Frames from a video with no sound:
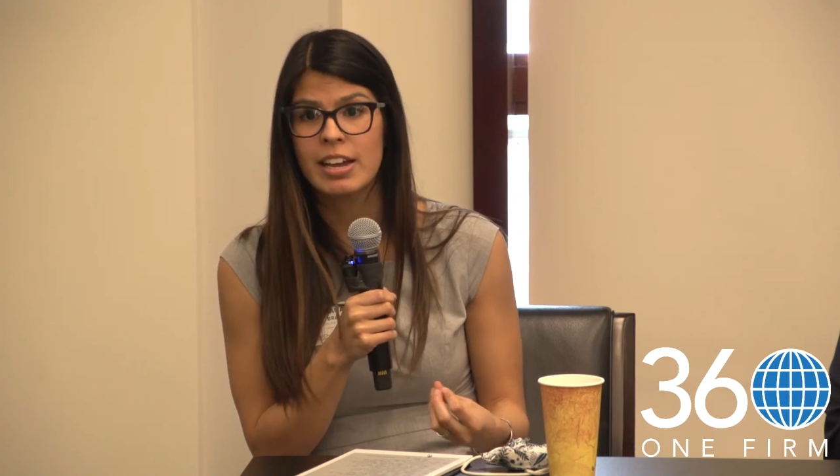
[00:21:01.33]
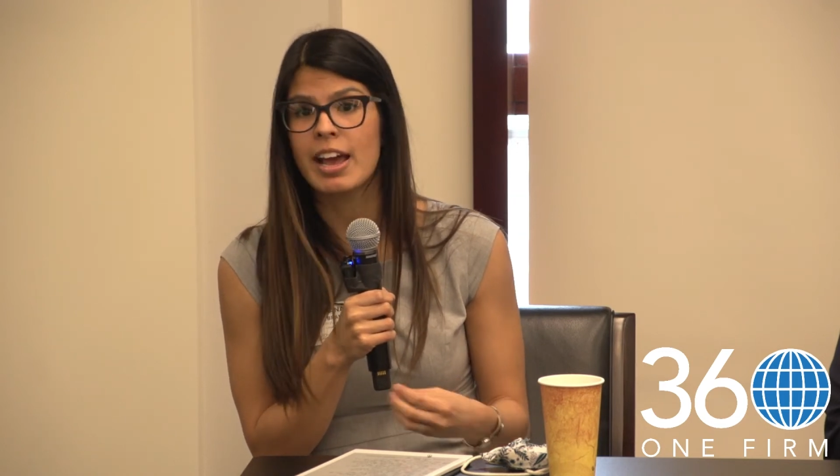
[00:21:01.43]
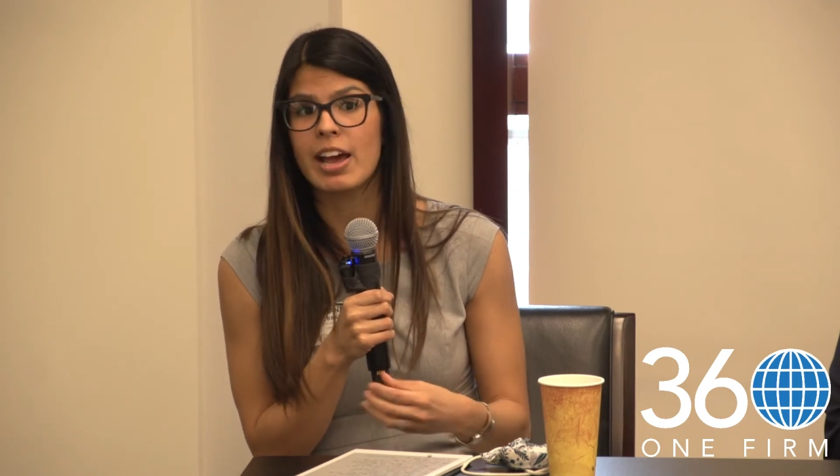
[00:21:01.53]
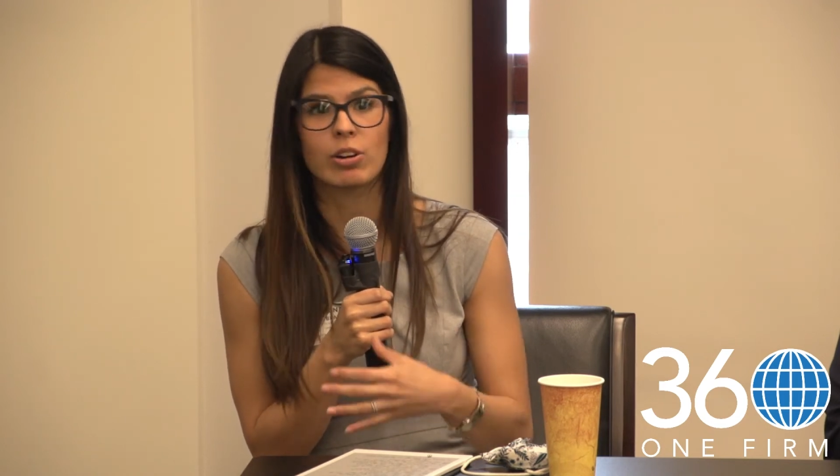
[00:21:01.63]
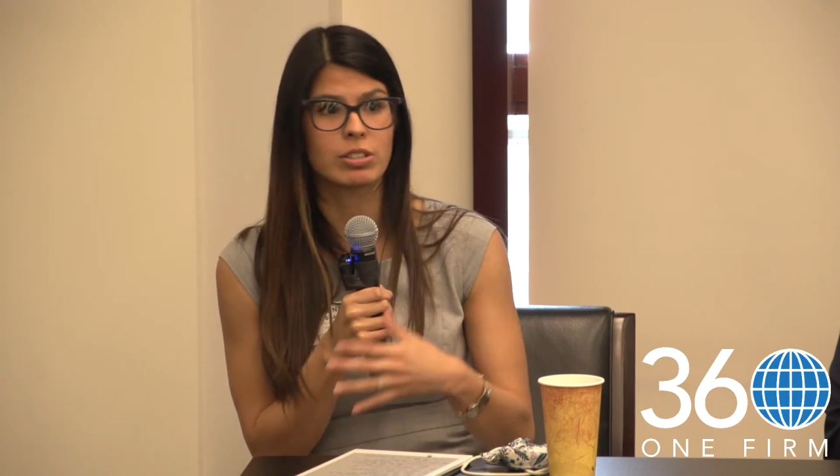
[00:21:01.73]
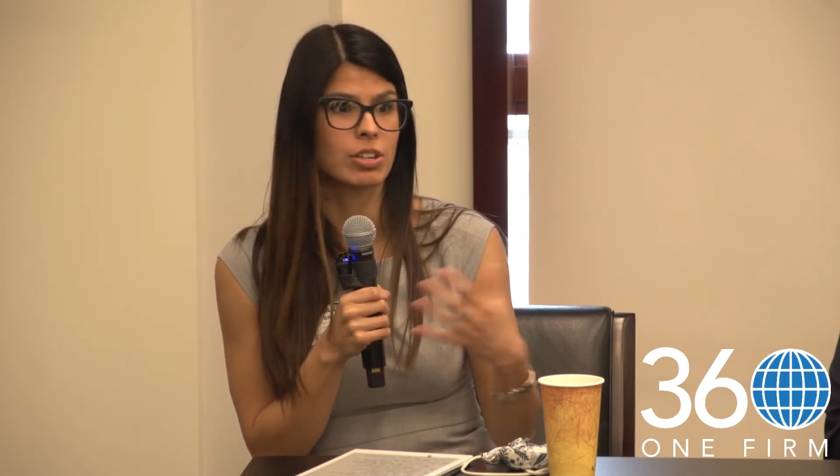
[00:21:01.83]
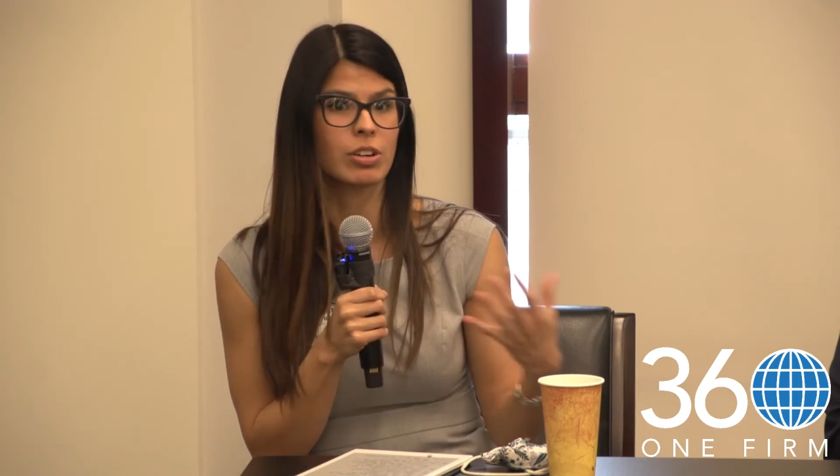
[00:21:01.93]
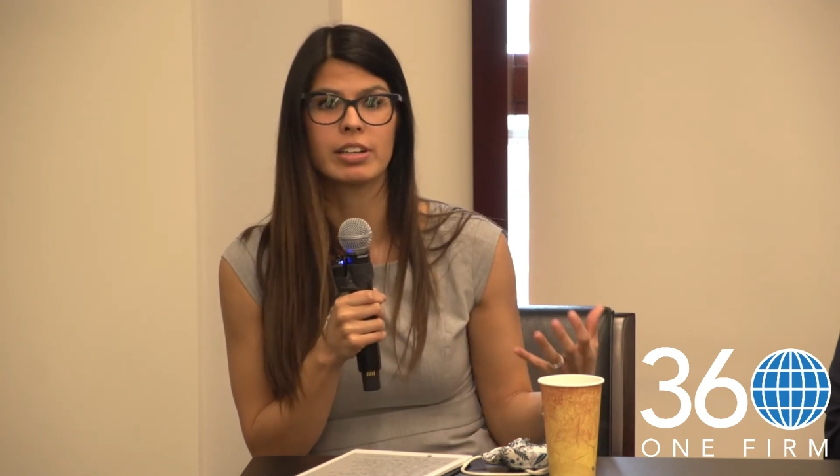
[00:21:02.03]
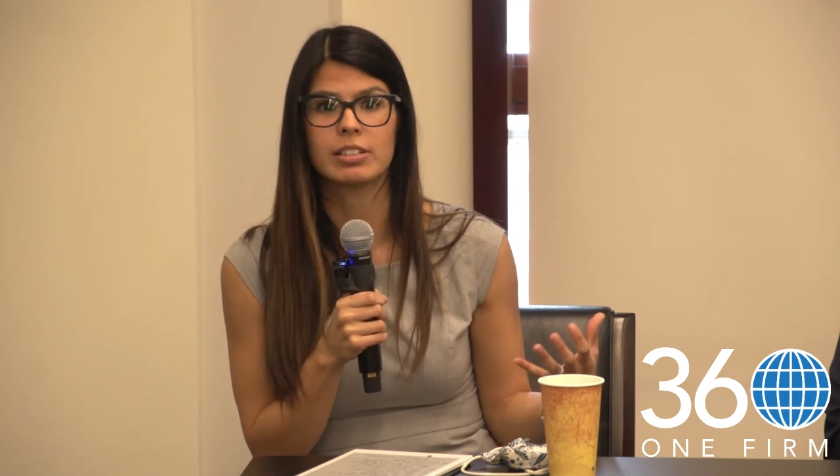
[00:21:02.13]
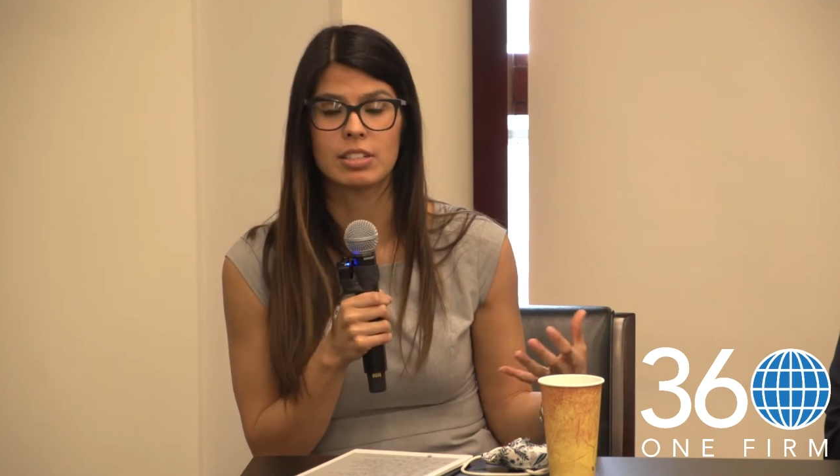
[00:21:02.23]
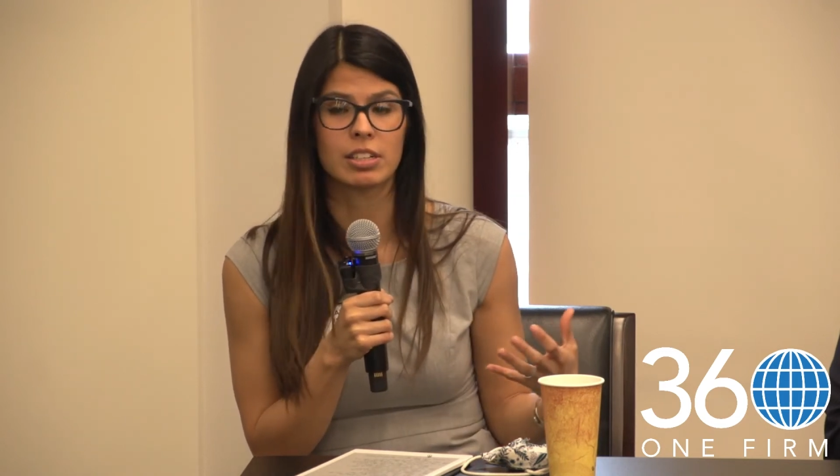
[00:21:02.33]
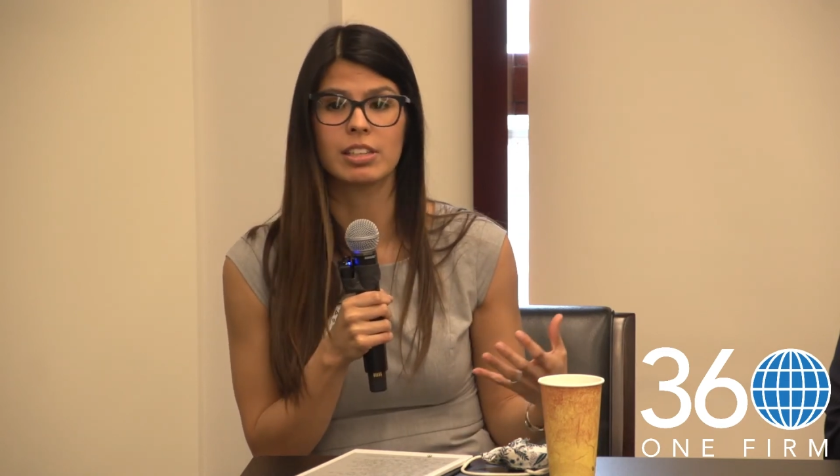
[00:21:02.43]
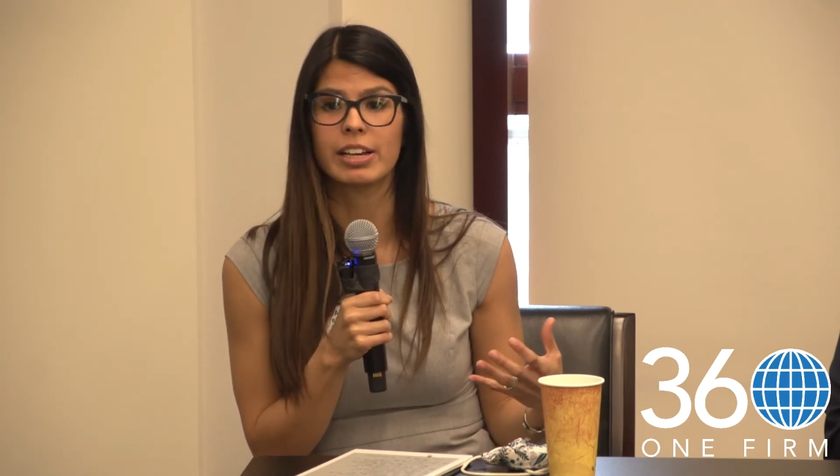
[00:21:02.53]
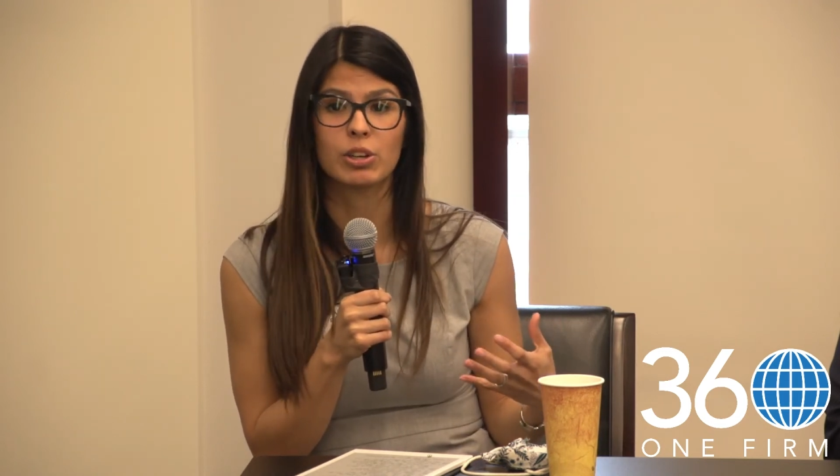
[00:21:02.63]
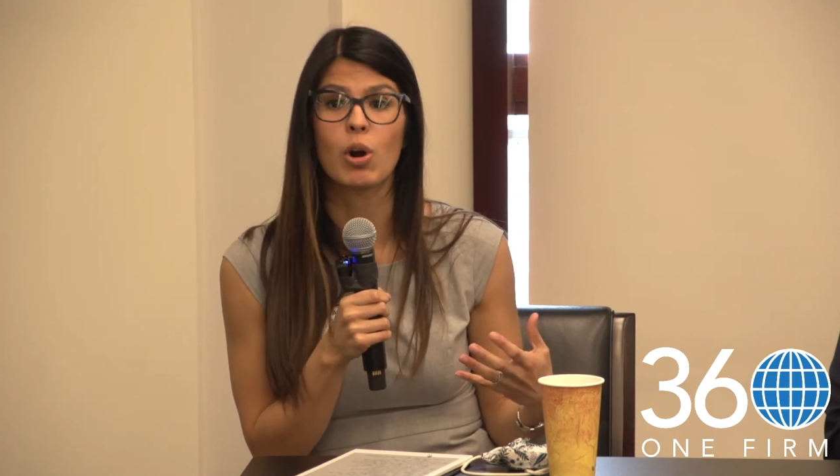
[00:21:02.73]
and are starting to
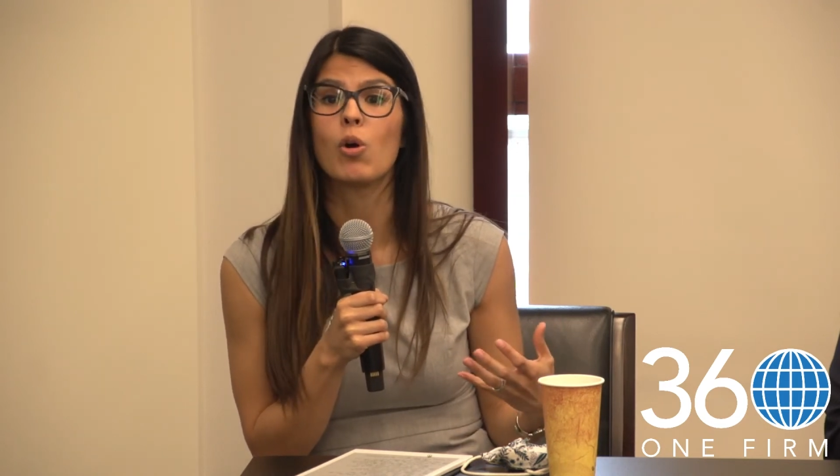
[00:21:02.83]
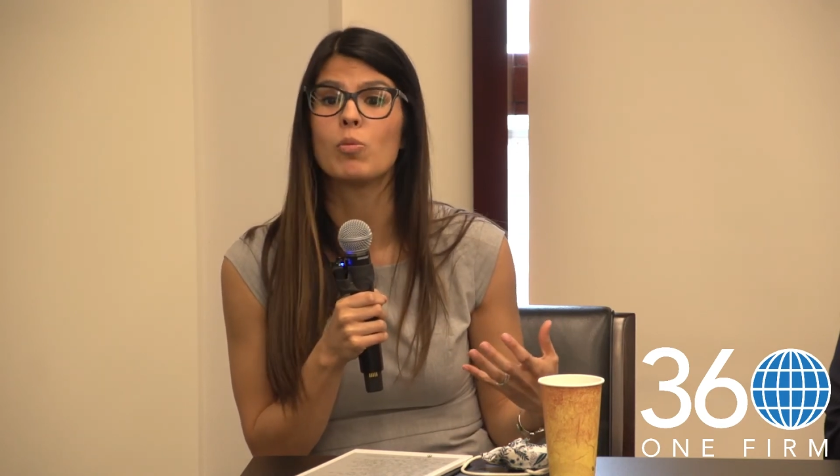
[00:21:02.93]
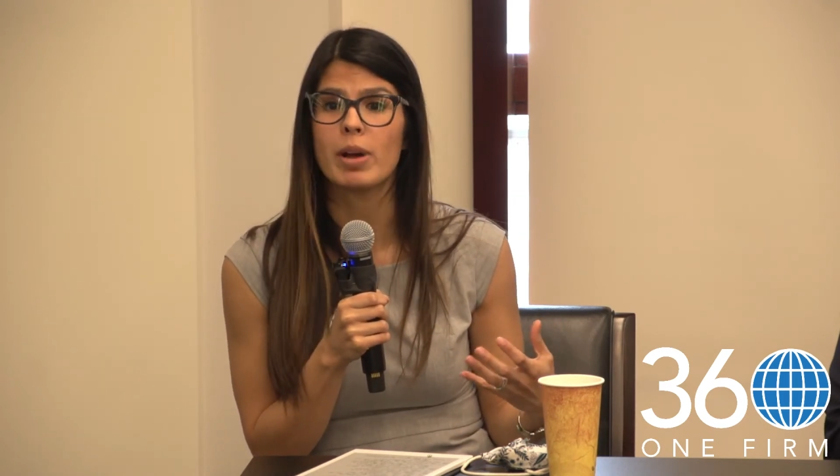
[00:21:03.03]
collect their own